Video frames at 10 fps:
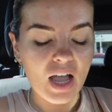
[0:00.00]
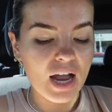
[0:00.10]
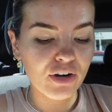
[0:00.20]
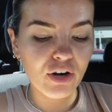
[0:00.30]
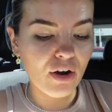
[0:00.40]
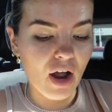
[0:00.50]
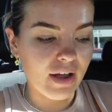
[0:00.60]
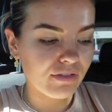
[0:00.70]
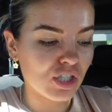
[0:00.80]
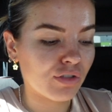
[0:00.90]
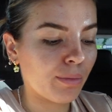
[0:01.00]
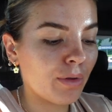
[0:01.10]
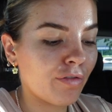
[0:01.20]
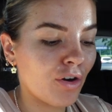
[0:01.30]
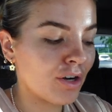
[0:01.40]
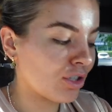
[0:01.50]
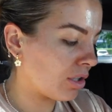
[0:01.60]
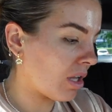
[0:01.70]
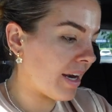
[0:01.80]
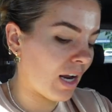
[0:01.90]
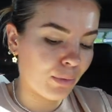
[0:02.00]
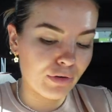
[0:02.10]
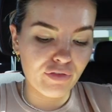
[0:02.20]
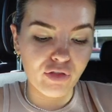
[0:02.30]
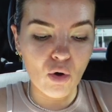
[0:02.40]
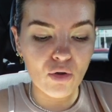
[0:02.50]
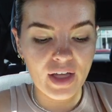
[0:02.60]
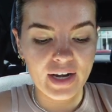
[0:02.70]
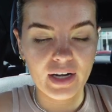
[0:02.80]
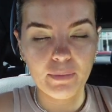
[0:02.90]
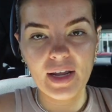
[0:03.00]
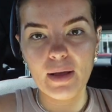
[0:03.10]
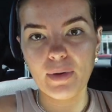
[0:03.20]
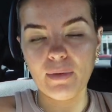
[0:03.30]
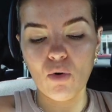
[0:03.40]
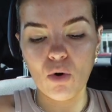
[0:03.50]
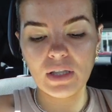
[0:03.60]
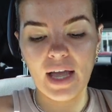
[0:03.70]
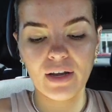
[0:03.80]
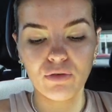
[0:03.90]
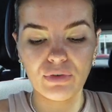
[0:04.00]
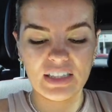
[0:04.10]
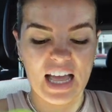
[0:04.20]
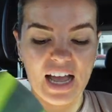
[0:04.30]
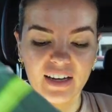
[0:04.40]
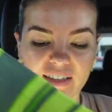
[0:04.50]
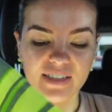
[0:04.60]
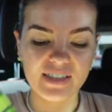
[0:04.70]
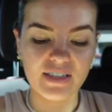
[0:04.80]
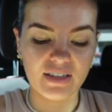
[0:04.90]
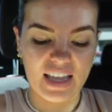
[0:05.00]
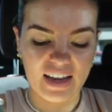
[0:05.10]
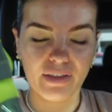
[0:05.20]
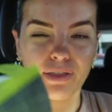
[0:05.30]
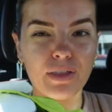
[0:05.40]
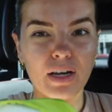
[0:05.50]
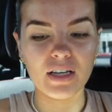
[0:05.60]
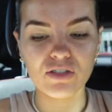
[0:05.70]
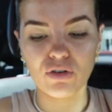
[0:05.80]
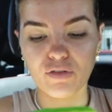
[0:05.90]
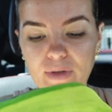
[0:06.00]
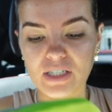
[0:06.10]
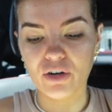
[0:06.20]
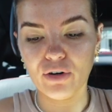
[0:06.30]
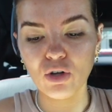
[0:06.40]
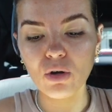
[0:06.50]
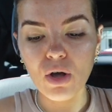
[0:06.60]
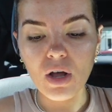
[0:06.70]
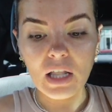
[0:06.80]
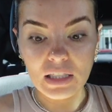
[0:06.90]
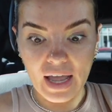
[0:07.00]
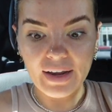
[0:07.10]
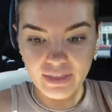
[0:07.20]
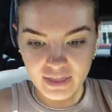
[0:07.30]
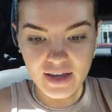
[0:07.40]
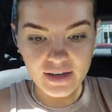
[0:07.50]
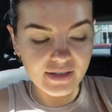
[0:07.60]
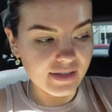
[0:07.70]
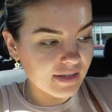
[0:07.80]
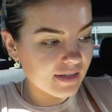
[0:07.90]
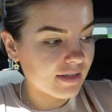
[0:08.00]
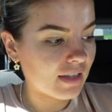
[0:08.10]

I don't know, just from the photos online, I would have thought that it'd be a bit more like relaxed, like a thinner sort of material like this.